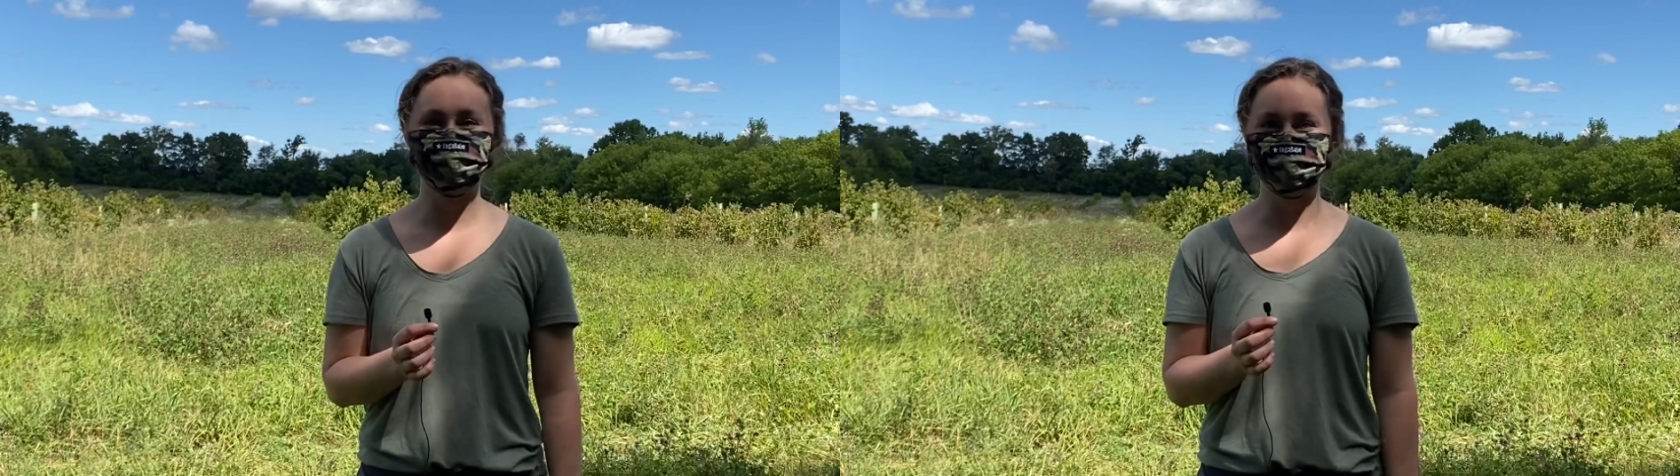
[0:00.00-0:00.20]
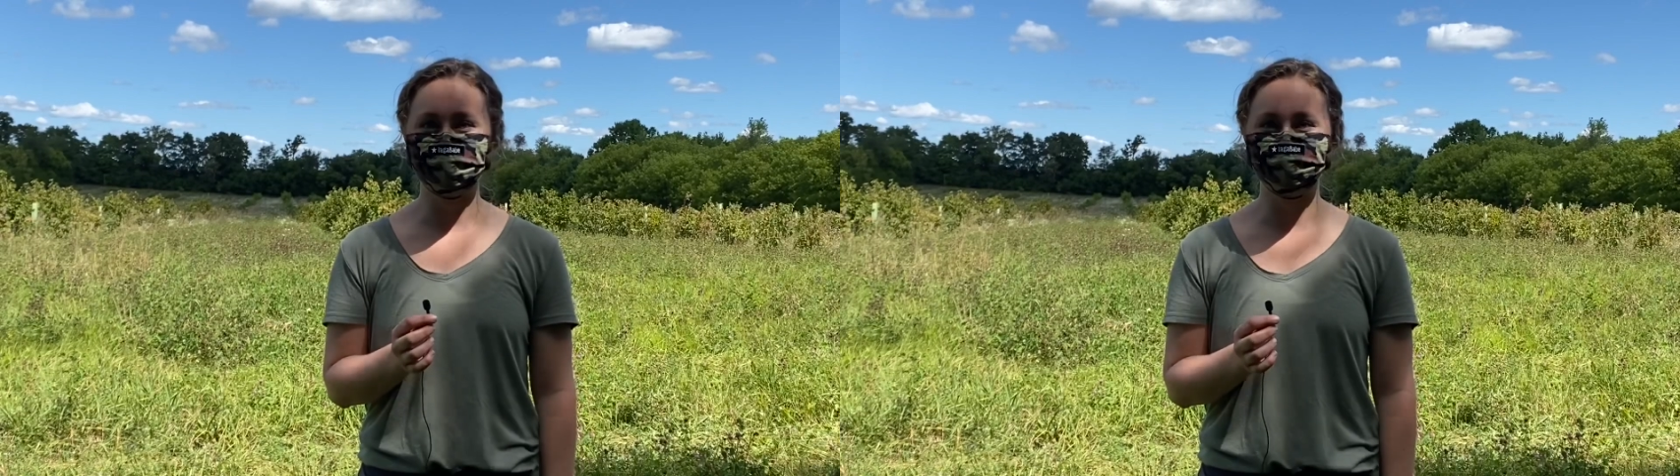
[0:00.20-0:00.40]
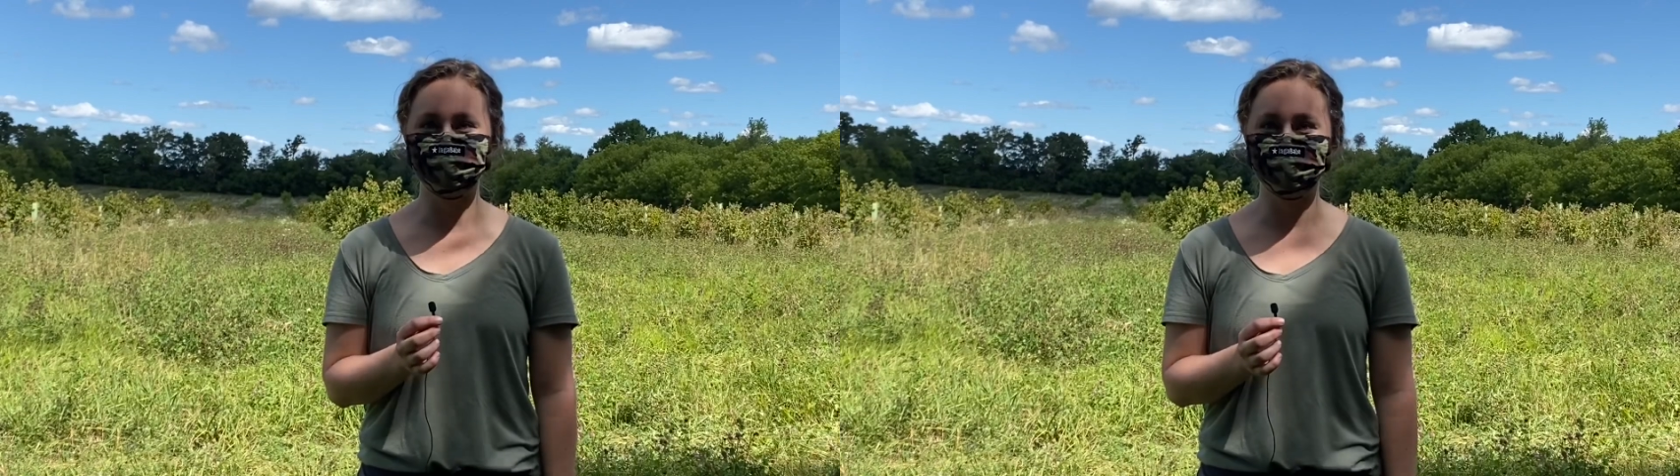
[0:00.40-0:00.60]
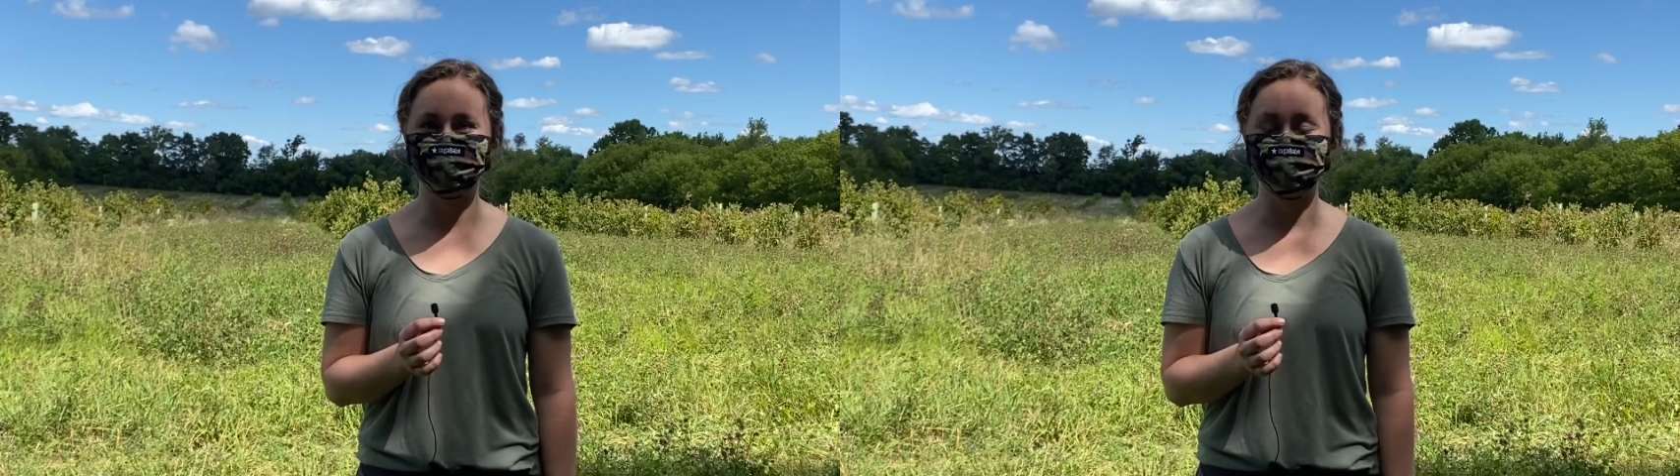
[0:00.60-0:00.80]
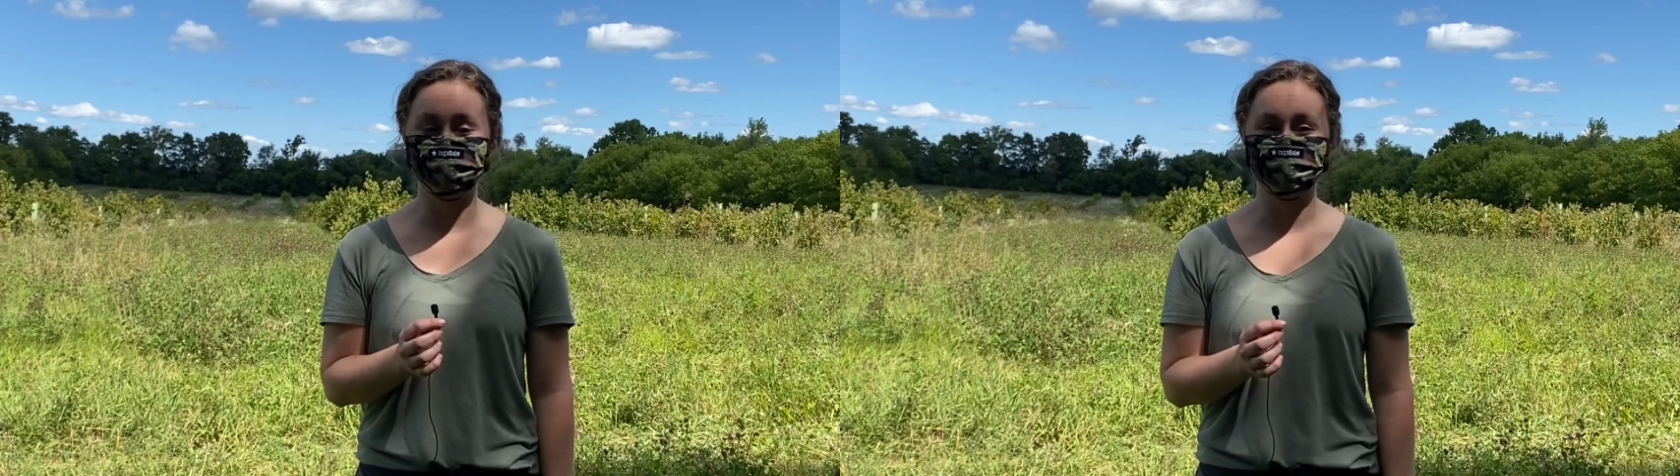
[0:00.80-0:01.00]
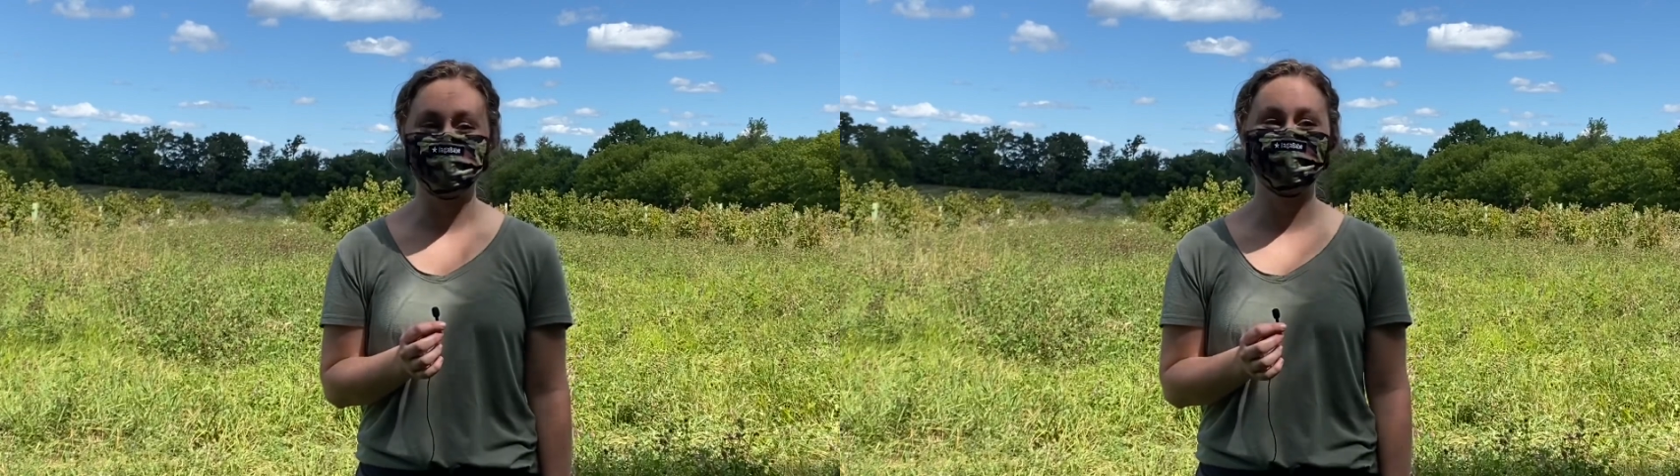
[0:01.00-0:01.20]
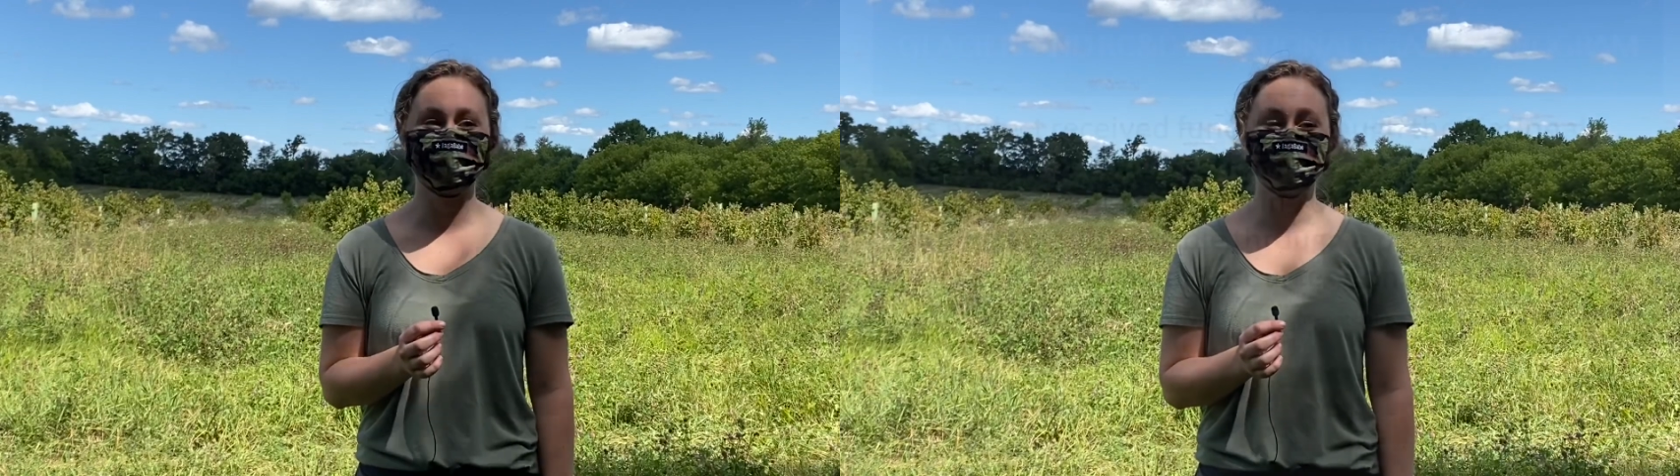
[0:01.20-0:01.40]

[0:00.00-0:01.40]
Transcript: strategy, which I think we